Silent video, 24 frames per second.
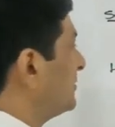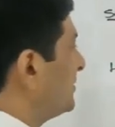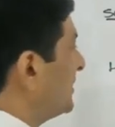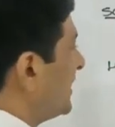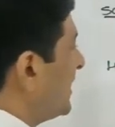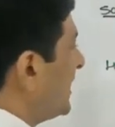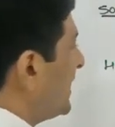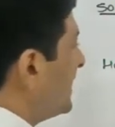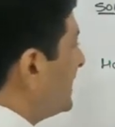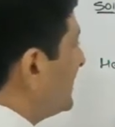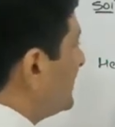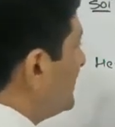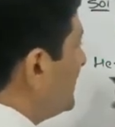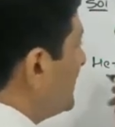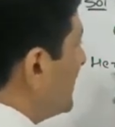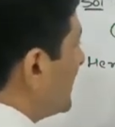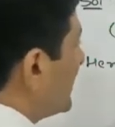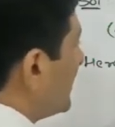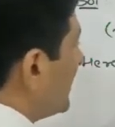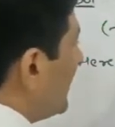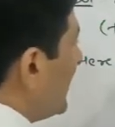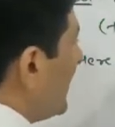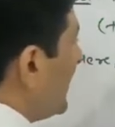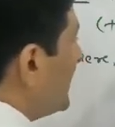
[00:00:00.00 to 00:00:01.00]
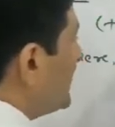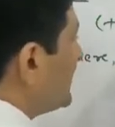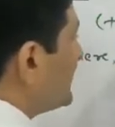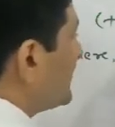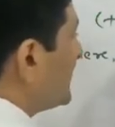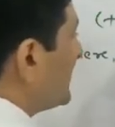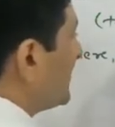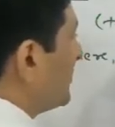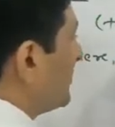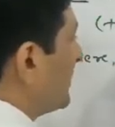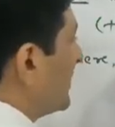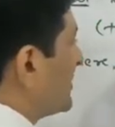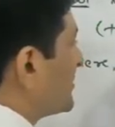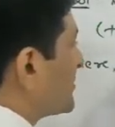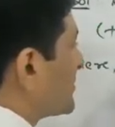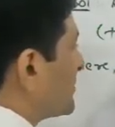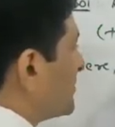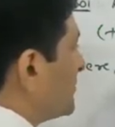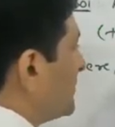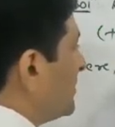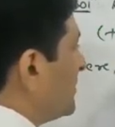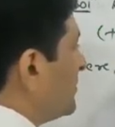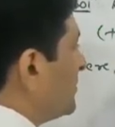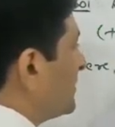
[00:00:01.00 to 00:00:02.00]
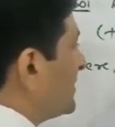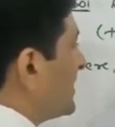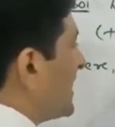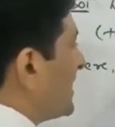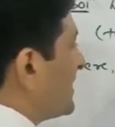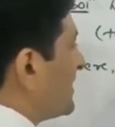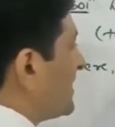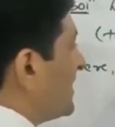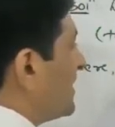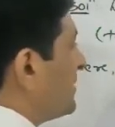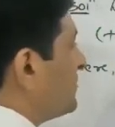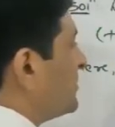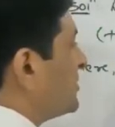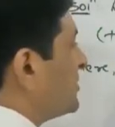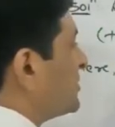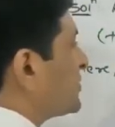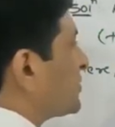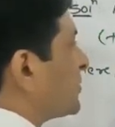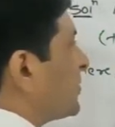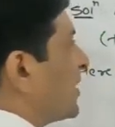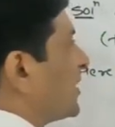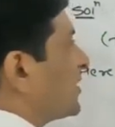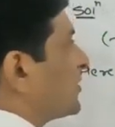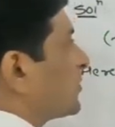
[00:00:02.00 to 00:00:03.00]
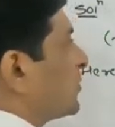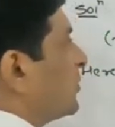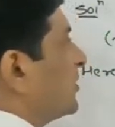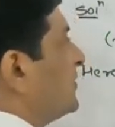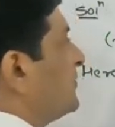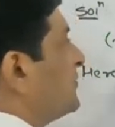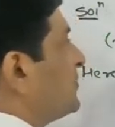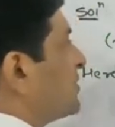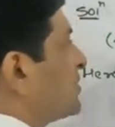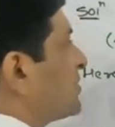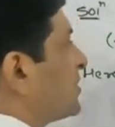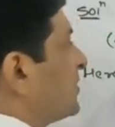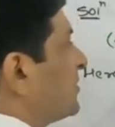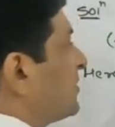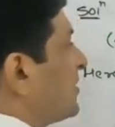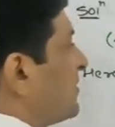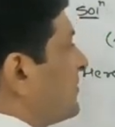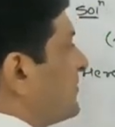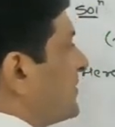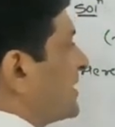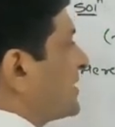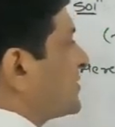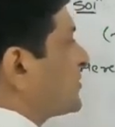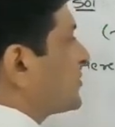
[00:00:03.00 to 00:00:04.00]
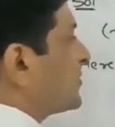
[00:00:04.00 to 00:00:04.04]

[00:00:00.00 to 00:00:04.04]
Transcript: Here a is equals to, we know that a means what? Coefficient of x